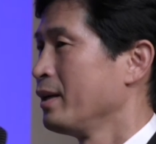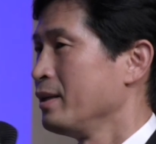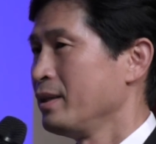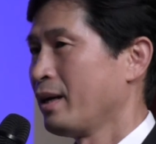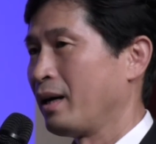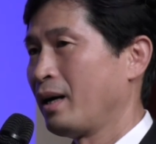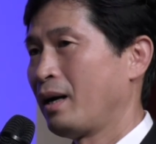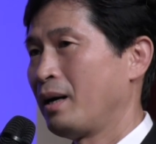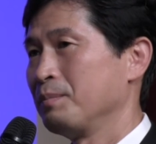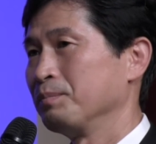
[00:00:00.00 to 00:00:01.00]

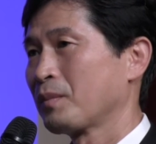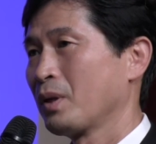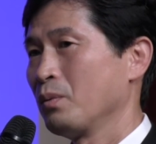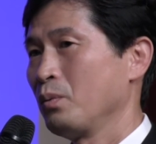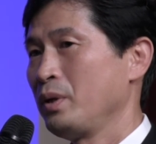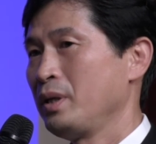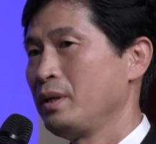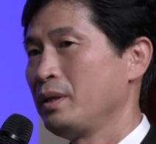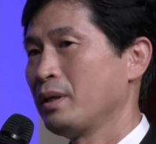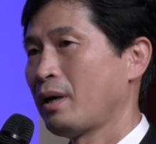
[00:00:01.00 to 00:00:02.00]
Yeah,
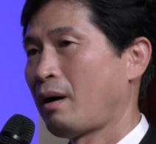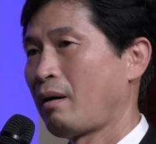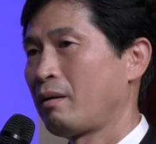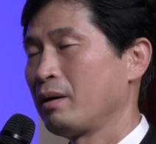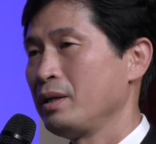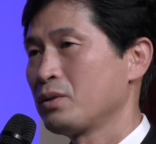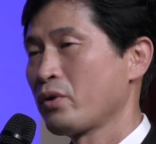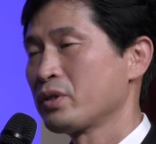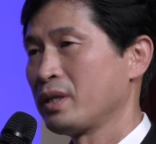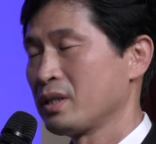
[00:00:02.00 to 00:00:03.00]
we are
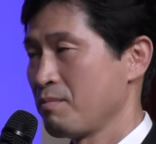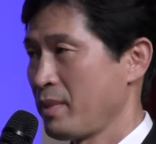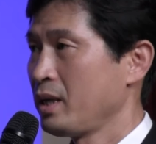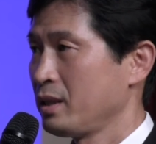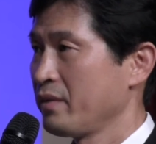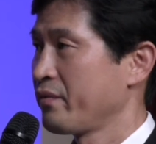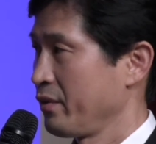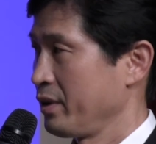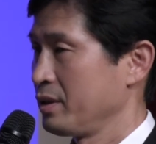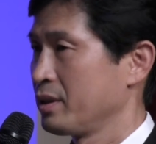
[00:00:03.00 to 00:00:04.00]
interested in many
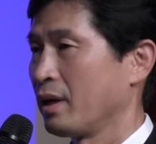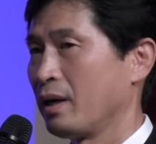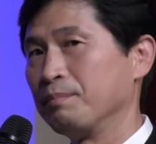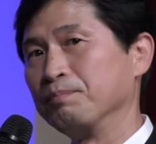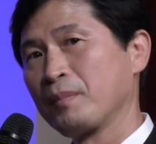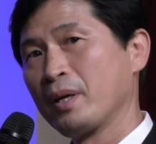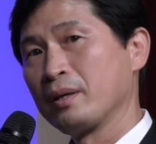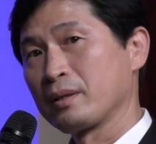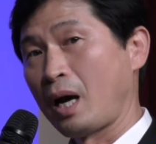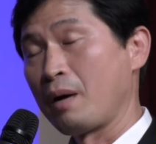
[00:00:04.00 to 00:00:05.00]
different
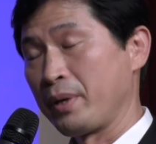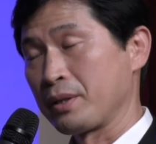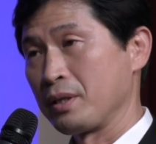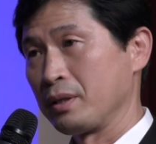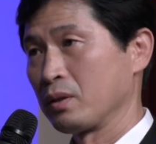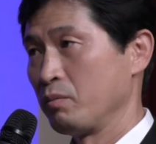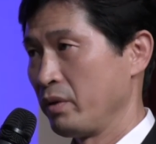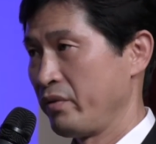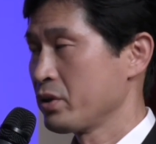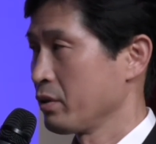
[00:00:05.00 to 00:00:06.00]
topics in
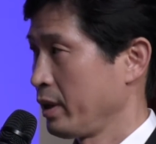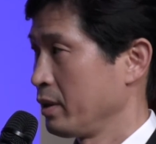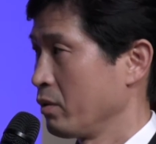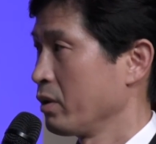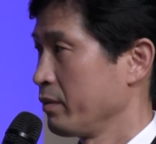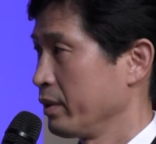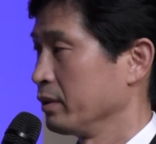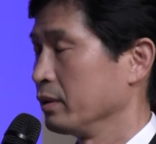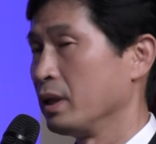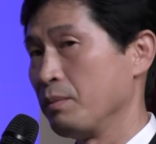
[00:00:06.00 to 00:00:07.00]
computer vision and
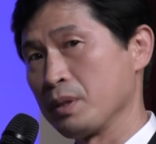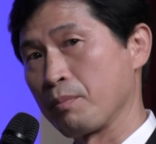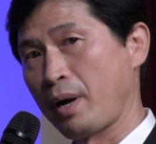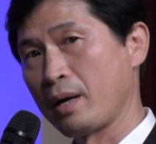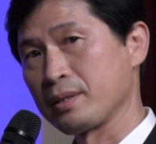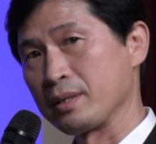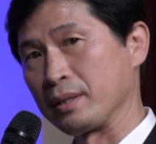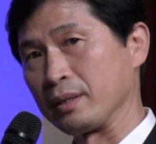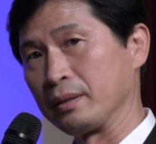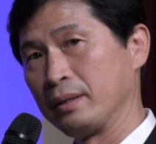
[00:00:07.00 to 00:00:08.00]
low-level image
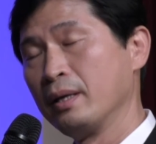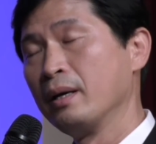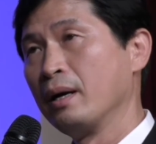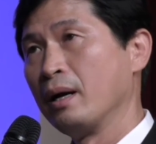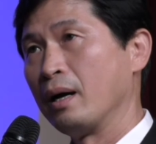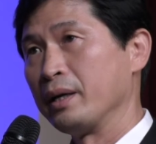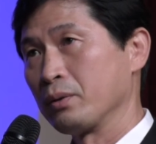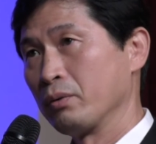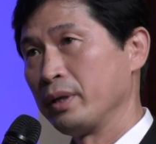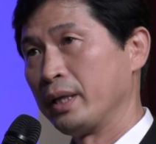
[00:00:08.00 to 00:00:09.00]
processing,
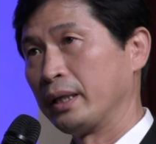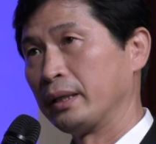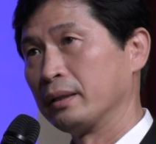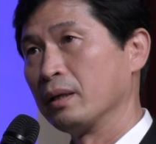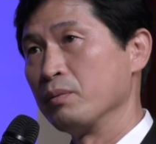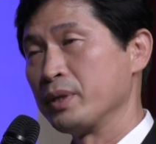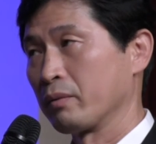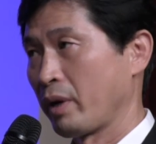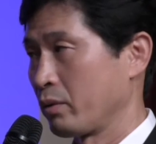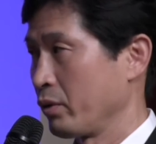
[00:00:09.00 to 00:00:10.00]
including
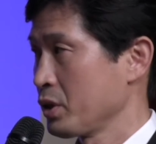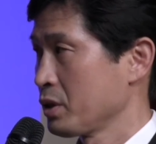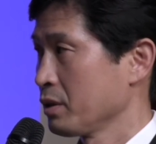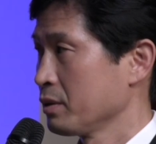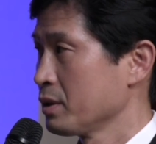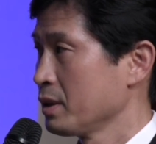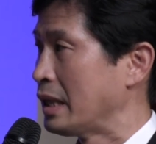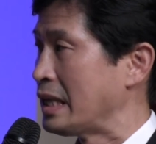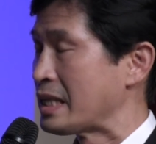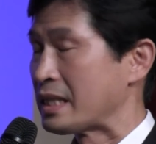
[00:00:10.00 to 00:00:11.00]
object recognition,
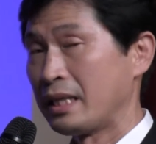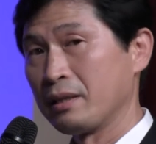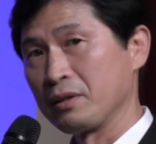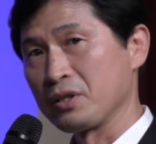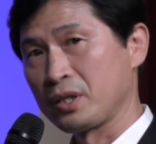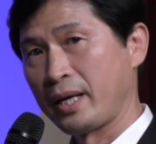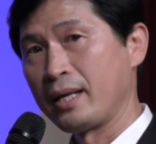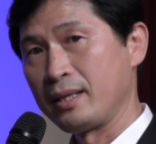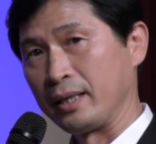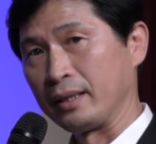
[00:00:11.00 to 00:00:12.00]
scene
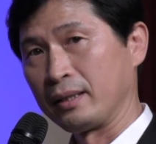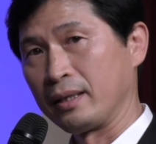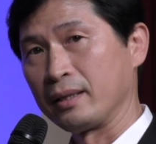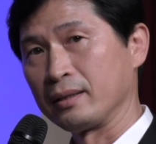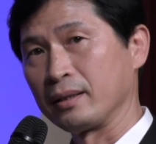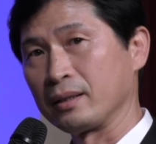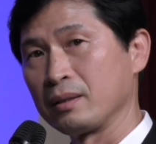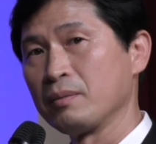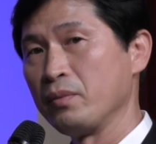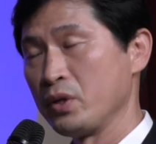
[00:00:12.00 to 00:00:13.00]
understanding, and
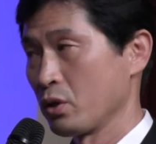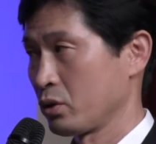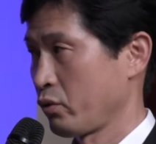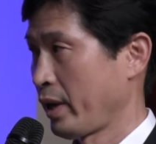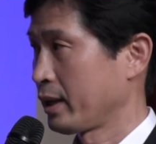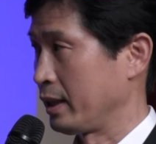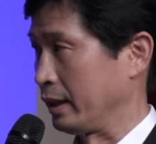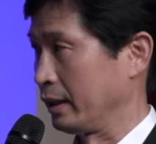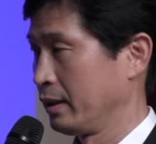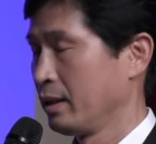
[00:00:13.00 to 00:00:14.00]
visual
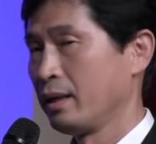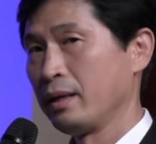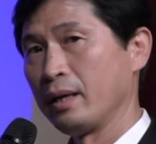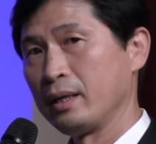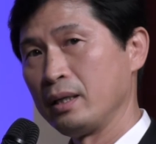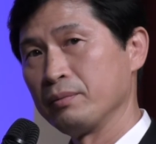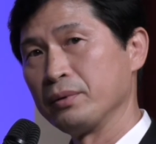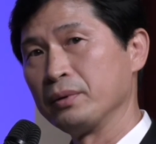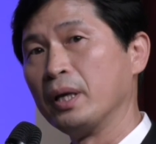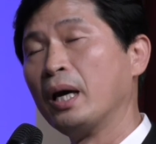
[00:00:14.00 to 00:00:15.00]
tracking, and
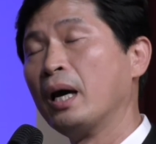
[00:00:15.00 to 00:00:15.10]
even